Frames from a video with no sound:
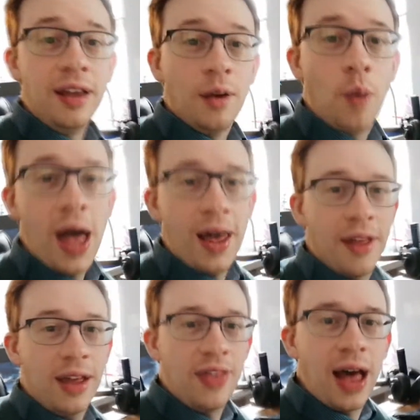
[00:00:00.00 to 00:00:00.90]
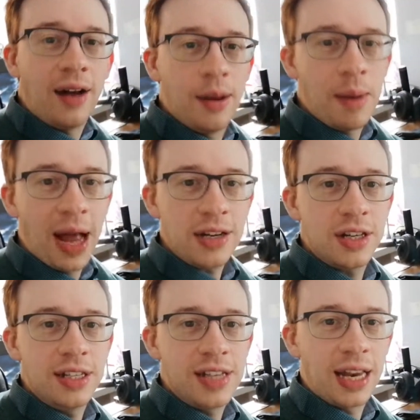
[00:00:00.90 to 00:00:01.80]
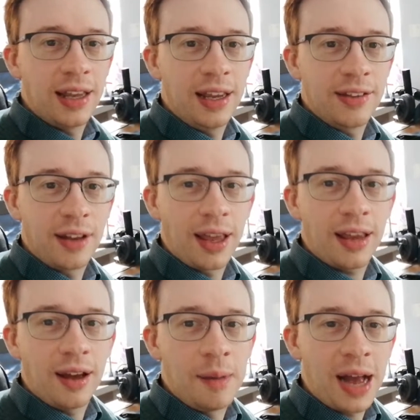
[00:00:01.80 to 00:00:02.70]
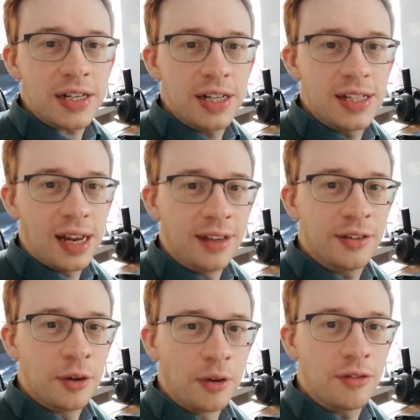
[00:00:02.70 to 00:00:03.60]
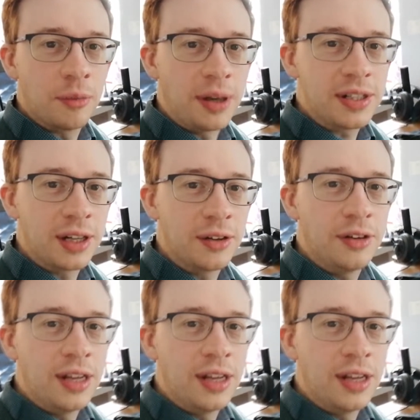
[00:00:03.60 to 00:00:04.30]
where in that I'm actually telling stories from my childhood.